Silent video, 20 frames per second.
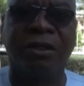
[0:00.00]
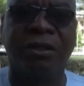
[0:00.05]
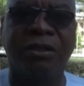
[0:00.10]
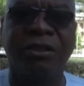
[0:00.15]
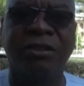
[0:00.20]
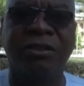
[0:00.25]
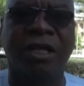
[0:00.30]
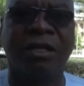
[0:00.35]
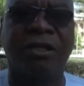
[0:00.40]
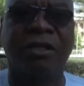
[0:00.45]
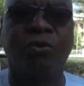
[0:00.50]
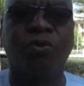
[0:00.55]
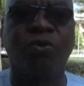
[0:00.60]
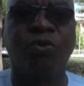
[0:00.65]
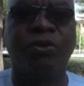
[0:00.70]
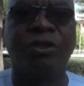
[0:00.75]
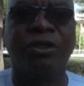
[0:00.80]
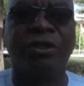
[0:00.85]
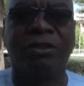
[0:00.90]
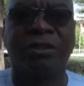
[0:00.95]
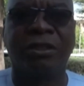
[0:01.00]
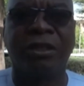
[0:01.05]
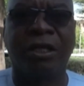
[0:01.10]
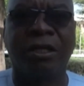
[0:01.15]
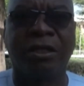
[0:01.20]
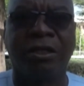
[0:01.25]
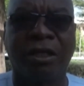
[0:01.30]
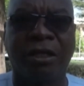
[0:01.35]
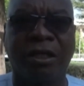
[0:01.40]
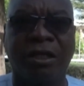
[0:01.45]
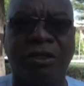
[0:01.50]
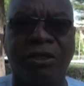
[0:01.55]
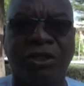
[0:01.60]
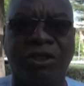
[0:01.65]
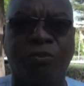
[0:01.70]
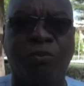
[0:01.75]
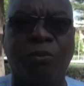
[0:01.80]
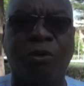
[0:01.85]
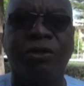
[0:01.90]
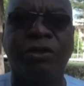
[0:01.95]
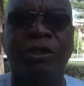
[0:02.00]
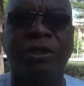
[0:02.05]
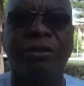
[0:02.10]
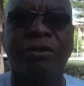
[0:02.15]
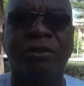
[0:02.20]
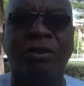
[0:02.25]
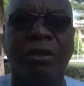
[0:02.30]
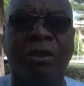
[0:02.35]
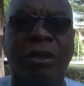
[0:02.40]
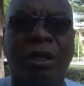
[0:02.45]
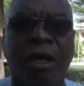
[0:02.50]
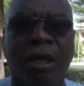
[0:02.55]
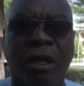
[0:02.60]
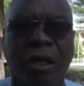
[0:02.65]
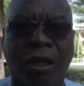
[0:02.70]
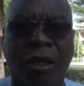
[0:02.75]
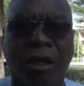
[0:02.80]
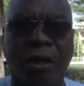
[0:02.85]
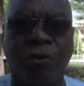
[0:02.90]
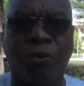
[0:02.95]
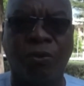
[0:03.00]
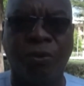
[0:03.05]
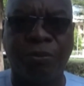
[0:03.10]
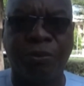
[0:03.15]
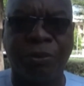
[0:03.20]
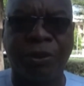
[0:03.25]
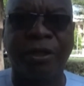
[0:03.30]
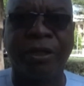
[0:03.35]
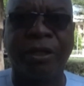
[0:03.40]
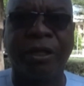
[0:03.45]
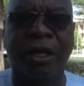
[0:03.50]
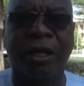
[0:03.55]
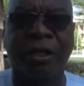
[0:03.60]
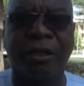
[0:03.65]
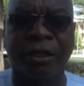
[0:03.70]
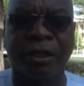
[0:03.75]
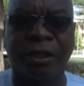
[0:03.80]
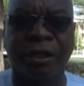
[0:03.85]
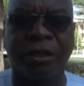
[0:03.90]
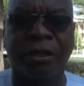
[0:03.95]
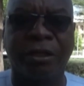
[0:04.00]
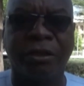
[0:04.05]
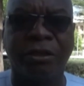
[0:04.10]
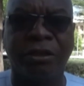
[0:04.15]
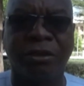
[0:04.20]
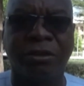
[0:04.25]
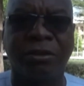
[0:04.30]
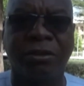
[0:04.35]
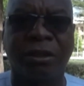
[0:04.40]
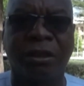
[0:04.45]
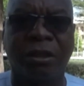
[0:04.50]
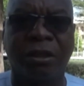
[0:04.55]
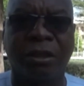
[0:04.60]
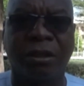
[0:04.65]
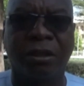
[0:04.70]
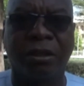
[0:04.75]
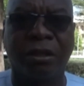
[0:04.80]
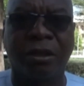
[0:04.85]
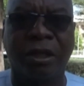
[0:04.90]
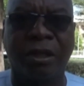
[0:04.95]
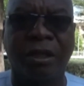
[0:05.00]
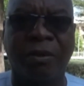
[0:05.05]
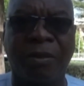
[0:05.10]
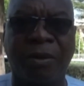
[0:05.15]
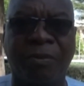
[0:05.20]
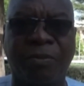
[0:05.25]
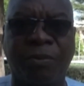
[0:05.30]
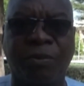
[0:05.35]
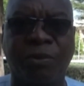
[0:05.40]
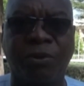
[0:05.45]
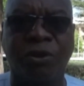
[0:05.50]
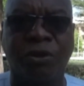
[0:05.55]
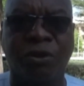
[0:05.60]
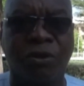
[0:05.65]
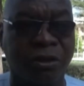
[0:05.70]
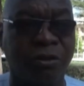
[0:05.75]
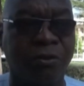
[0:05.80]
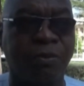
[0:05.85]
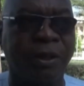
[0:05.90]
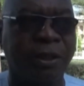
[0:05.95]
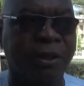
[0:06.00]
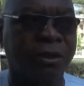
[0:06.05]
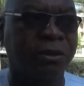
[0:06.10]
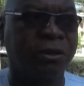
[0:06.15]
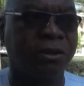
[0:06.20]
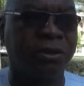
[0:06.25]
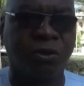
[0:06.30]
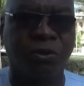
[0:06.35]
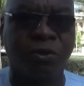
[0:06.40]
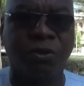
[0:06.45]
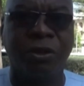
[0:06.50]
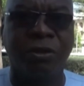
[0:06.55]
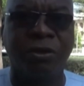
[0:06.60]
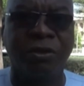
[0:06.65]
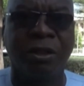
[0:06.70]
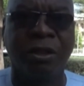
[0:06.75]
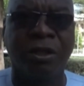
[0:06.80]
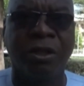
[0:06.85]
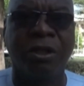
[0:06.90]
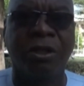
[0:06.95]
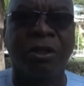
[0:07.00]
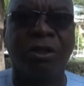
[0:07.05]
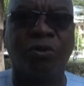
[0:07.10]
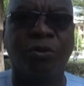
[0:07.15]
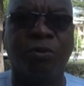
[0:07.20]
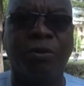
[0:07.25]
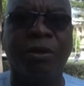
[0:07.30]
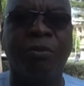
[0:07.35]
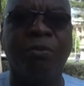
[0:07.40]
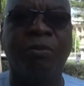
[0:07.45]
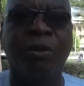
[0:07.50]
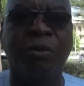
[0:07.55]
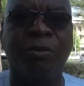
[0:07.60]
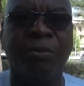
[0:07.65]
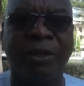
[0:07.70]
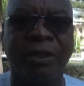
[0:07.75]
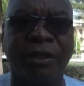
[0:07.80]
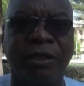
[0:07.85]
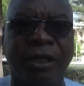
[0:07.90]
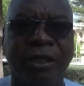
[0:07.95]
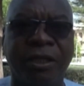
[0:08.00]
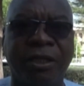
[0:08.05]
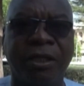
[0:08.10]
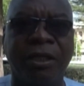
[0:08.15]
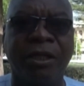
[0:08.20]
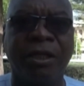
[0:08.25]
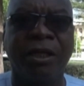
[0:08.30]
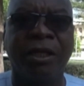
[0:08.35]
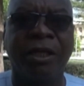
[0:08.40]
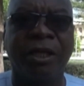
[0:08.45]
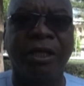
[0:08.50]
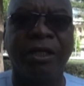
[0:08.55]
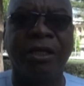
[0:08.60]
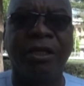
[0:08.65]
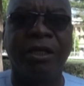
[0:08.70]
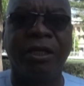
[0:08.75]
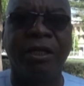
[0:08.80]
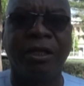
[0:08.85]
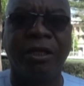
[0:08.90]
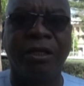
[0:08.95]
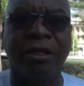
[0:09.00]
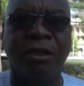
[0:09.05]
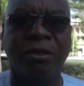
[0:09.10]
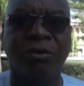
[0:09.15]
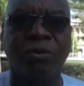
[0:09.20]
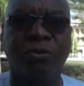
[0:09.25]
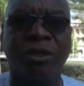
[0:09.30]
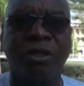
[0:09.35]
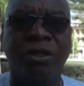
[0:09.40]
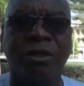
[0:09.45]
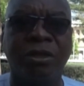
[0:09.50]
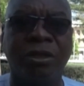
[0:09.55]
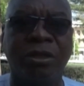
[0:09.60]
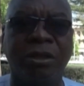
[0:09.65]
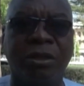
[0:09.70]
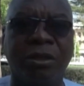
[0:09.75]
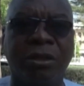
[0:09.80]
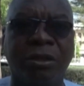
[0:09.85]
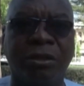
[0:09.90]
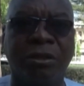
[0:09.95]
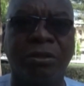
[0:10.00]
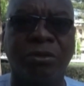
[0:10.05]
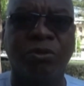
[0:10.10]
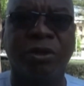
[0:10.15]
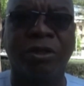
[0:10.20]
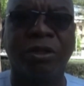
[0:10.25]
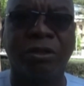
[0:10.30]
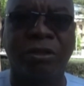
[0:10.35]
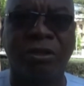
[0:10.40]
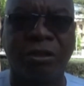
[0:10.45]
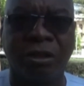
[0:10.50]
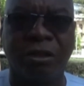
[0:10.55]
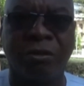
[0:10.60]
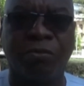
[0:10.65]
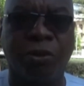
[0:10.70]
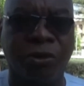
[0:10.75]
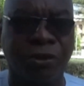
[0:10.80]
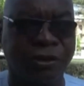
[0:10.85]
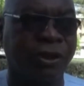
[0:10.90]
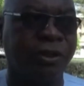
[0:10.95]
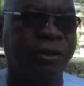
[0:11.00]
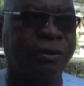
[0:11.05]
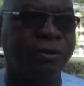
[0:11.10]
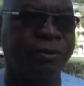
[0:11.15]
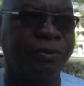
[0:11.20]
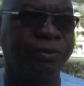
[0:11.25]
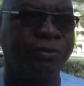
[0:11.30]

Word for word: These are the goodies that uh, this budget uh, will bring, and uh, this uh, Adama people should expect these goodies to be implemented in the 2023 budget.